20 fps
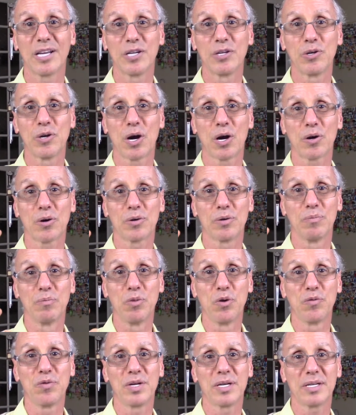you are
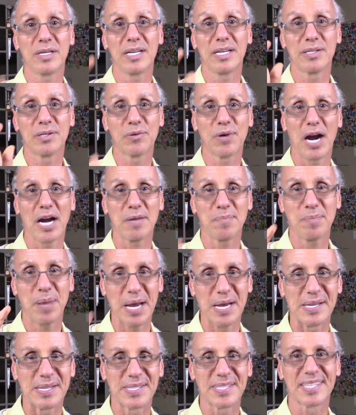moving in the right
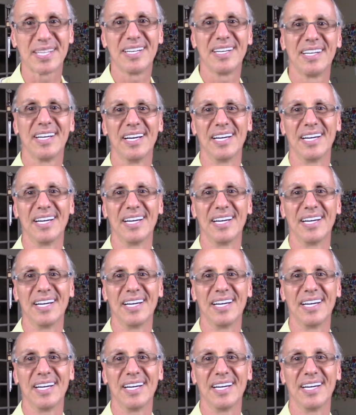pace.